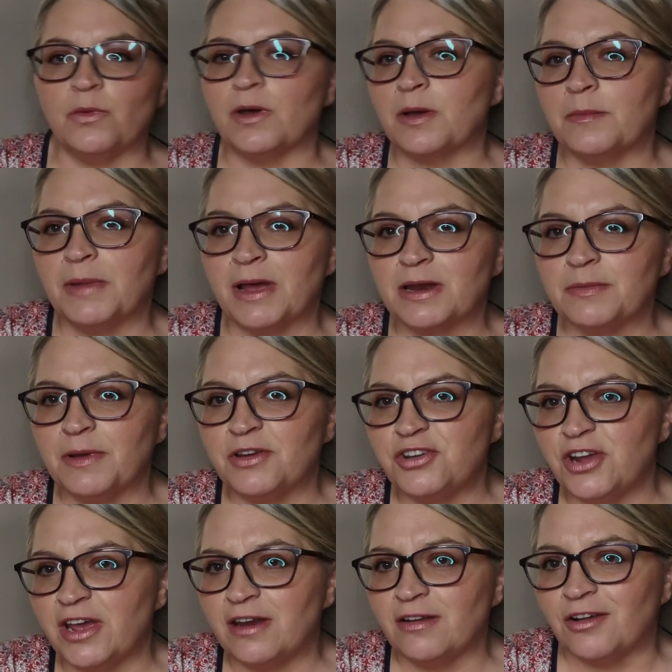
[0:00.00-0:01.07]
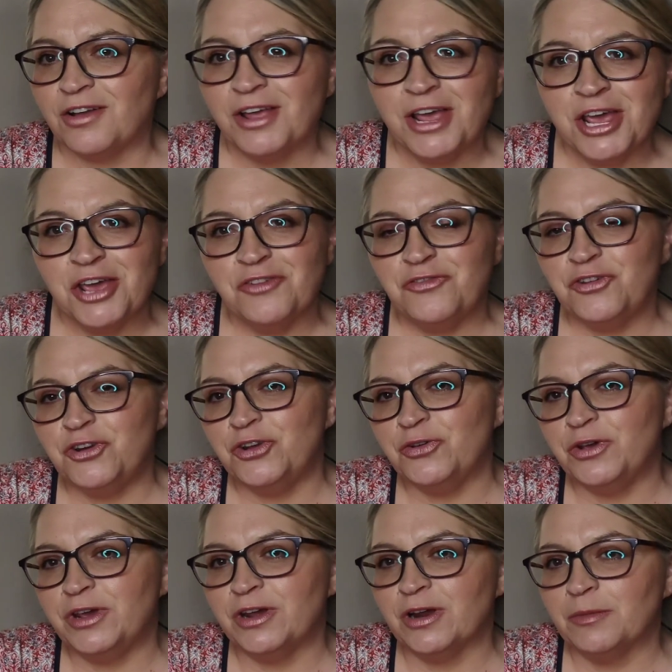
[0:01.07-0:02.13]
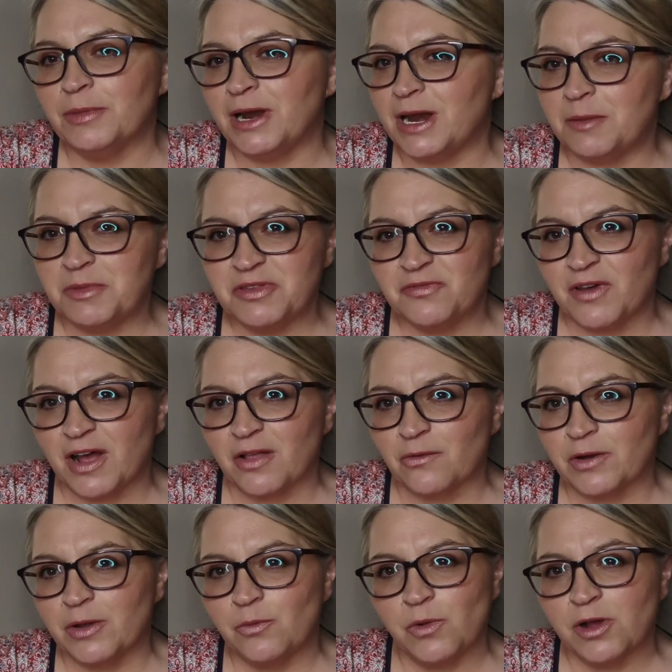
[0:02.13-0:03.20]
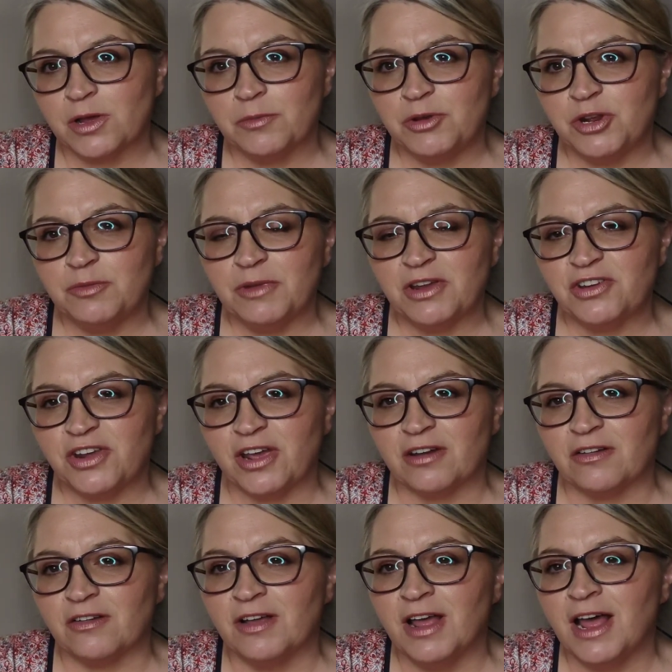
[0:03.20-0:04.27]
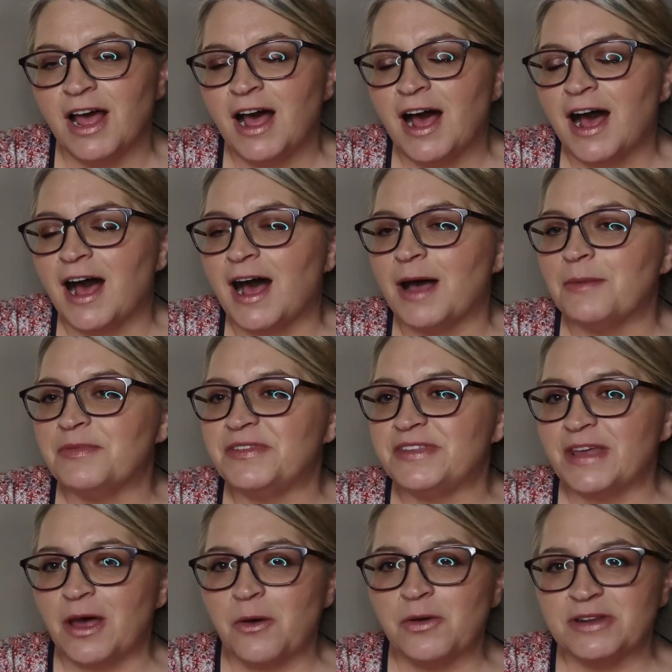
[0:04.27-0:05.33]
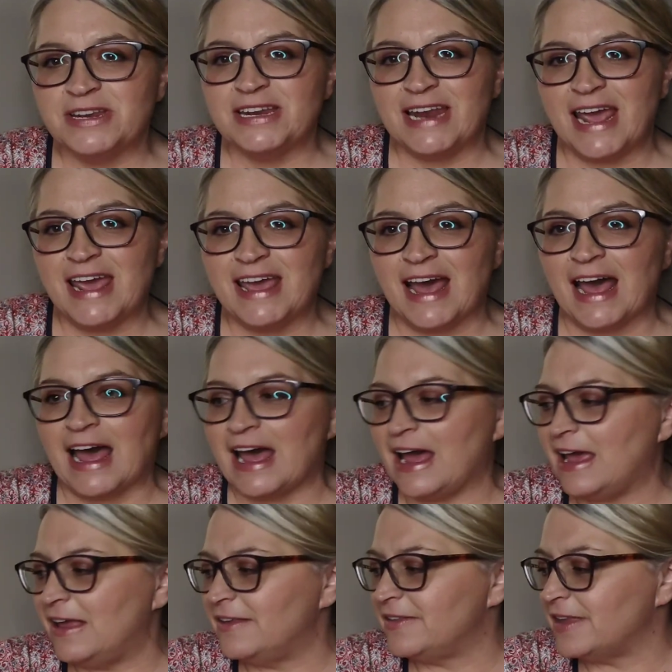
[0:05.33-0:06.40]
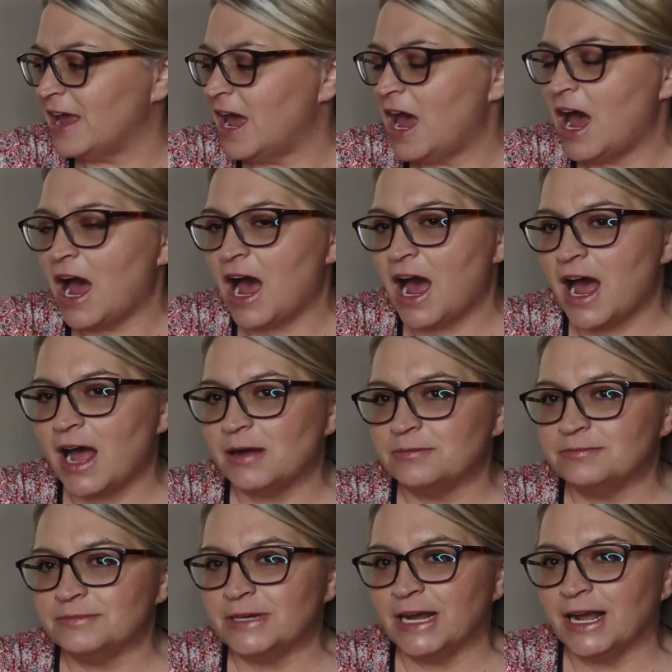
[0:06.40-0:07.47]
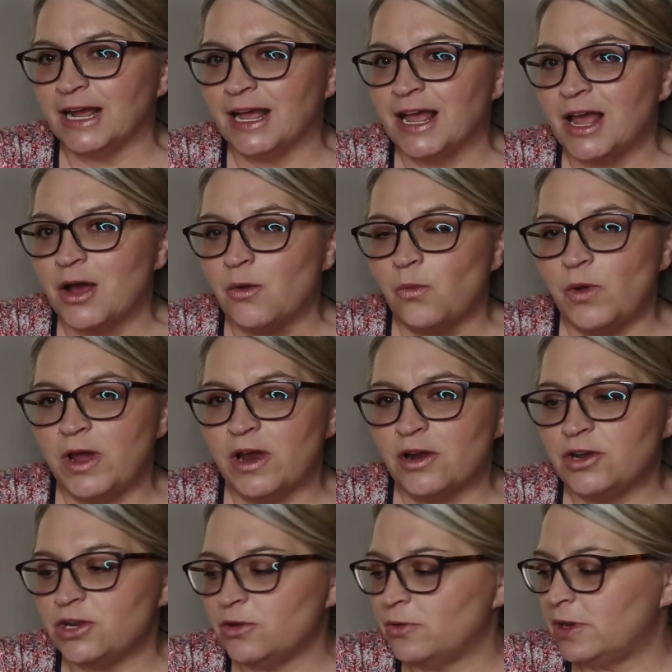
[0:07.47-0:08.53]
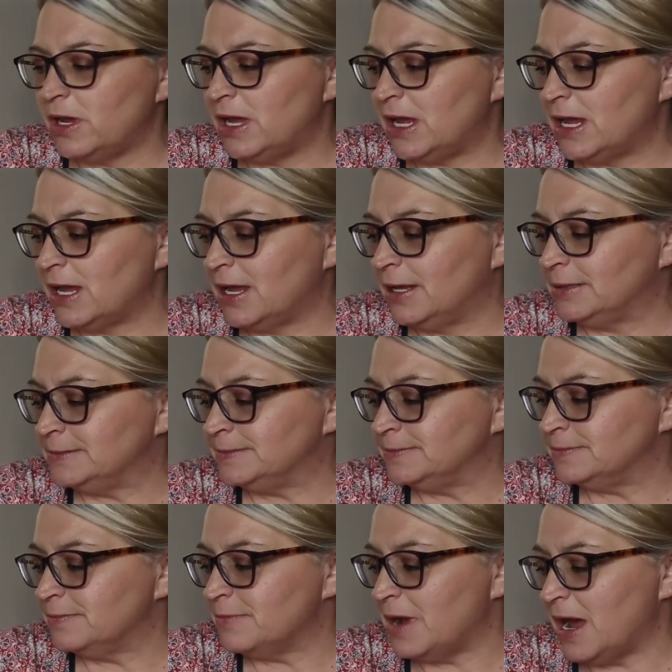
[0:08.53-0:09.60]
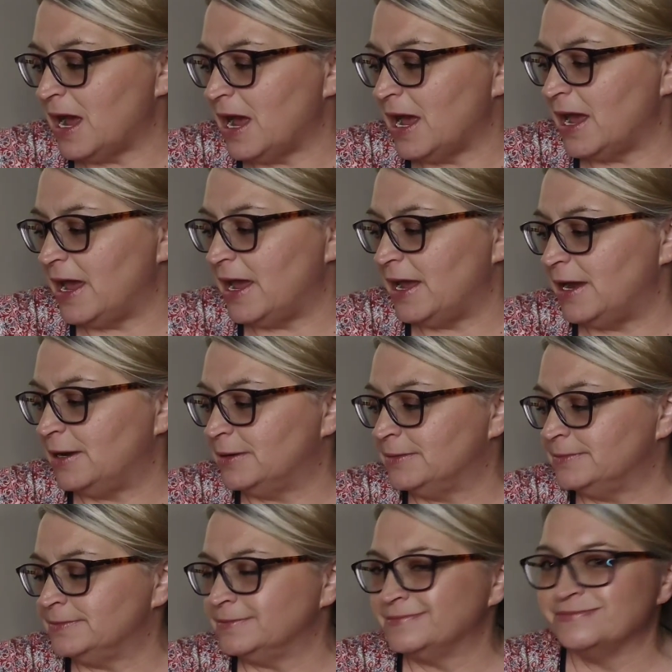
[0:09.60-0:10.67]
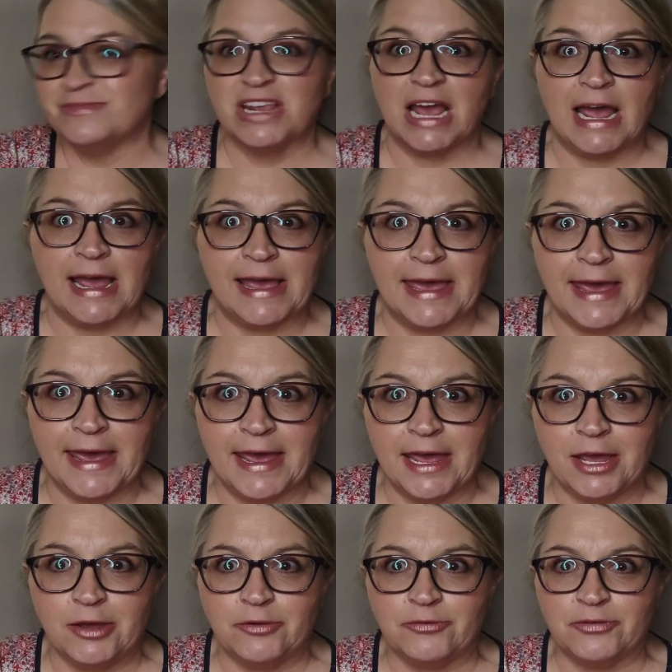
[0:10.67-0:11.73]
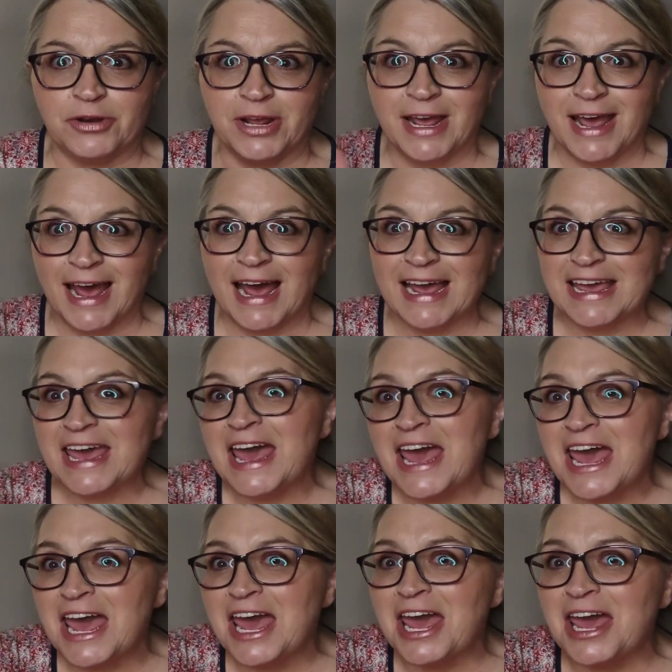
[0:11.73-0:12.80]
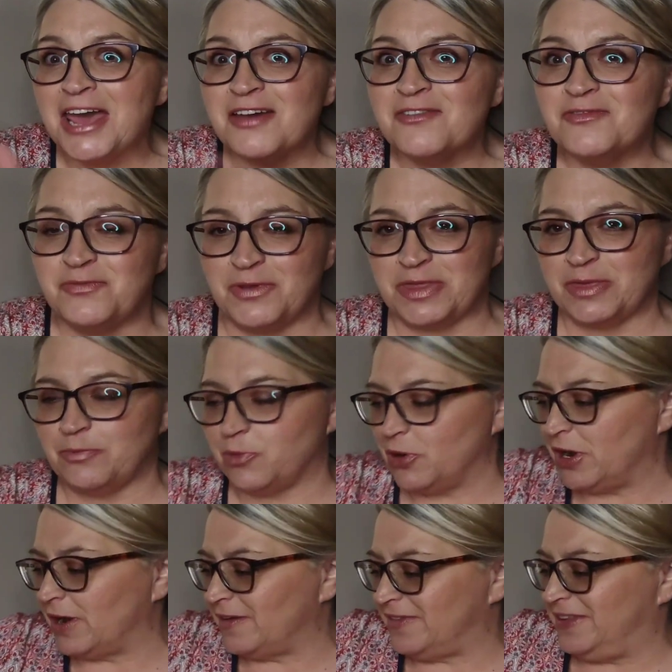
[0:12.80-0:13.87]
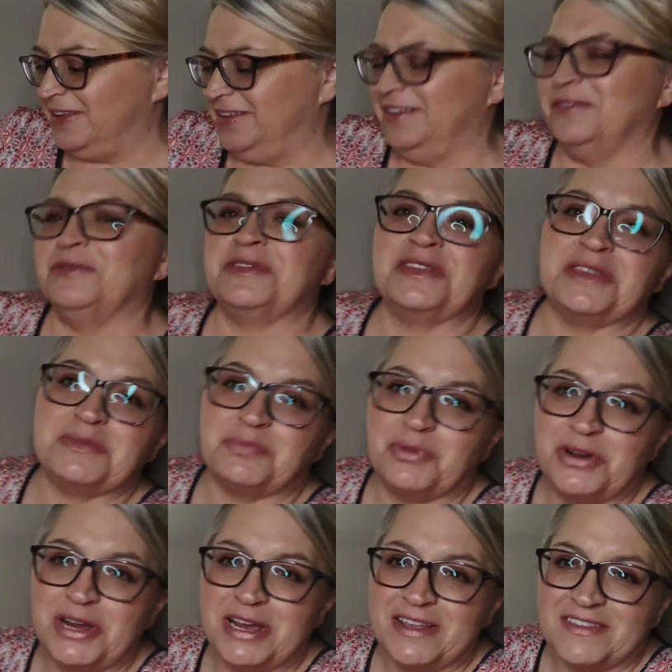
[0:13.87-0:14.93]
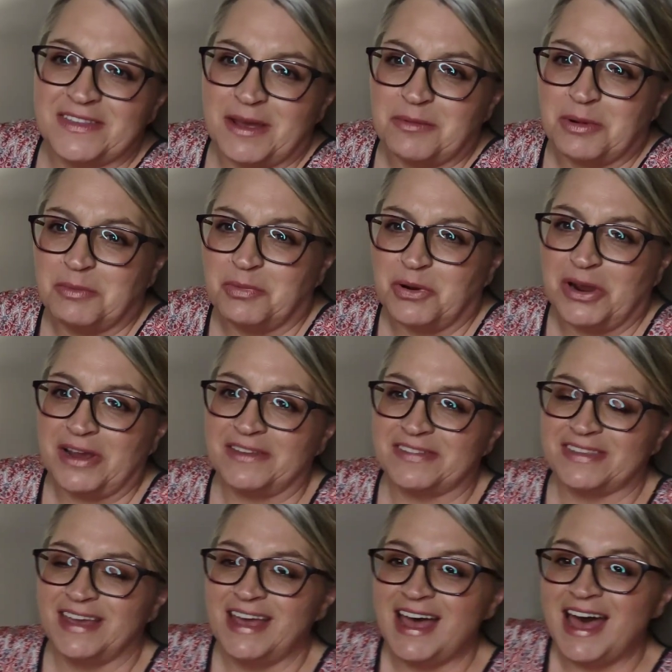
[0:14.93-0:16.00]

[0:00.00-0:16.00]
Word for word: welcome back to my channel. If you're new here, my name is Valerie and welcome to my channel. Um, so today guys, um, we are doing my, I caved. I caved with the bricks, with the spring and summer bricks.